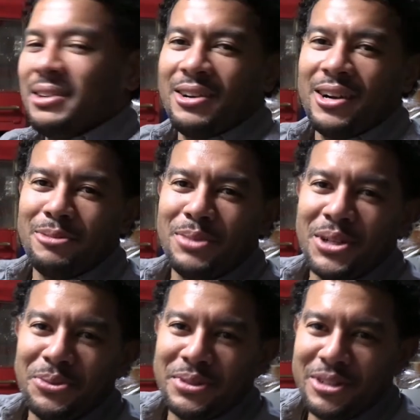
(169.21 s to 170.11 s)
All right, but
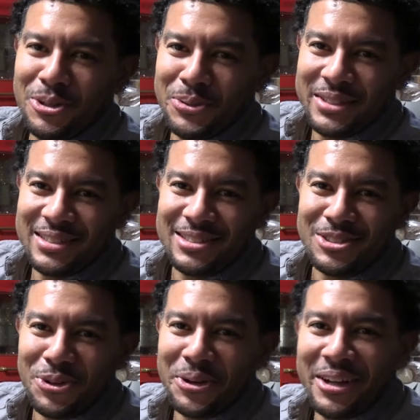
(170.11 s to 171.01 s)
I want to go with this
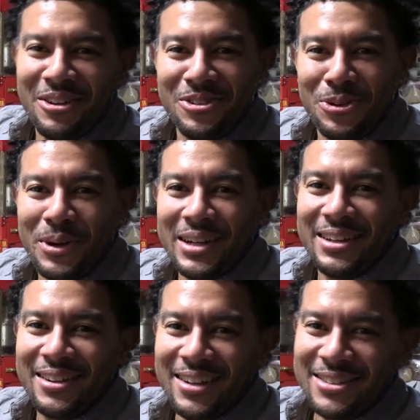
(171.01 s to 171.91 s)
story. I don't know why the
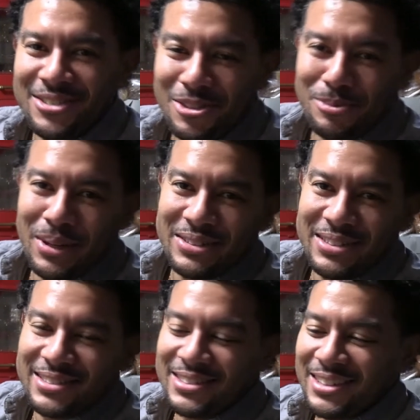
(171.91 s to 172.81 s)
hell I thought about
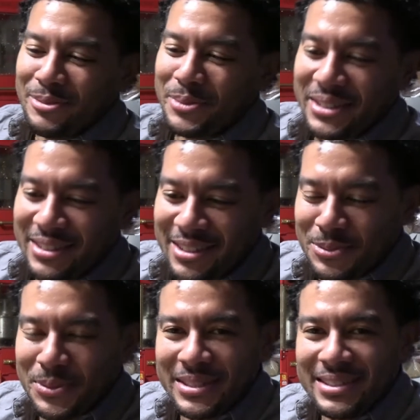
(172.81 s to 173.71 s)
this today, but
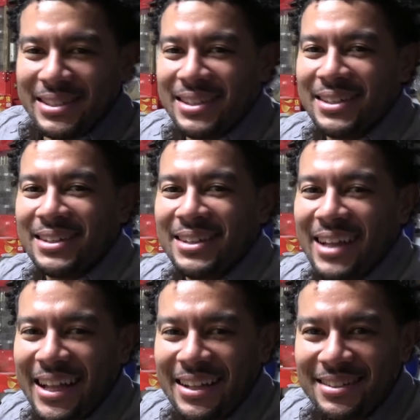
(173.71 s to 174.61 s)
this was
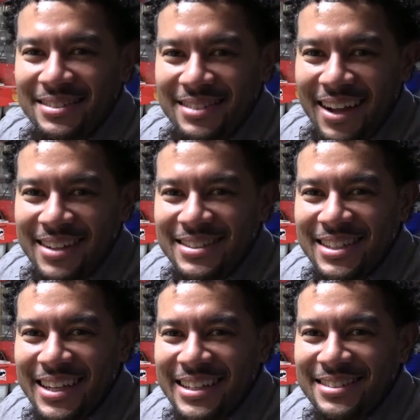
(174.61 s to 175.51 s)

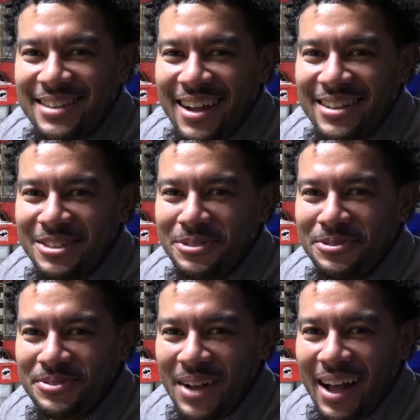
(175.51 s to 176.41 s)

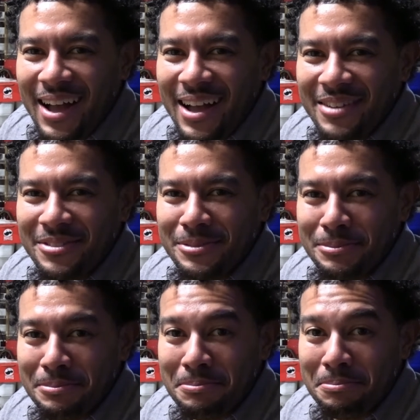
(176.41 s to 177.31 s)
1995.
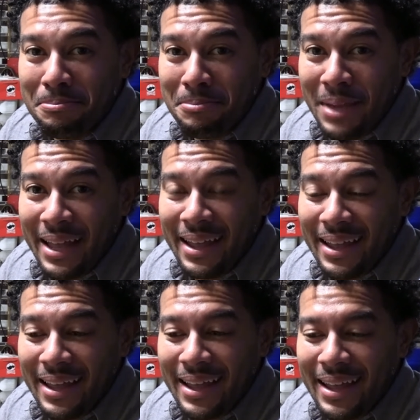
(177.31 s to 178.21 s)

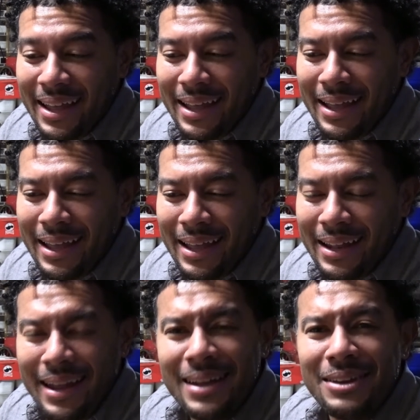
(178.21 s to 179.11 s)

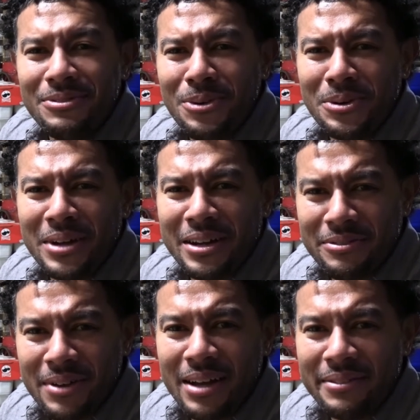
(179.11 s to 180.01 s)
Man, 94,
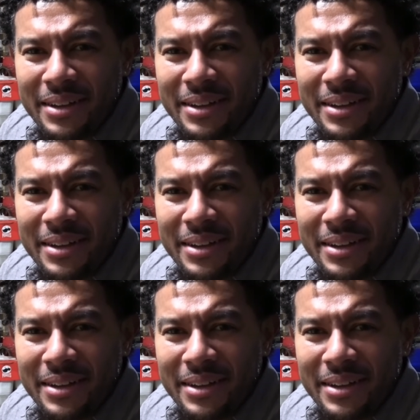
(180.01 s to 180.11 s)
95.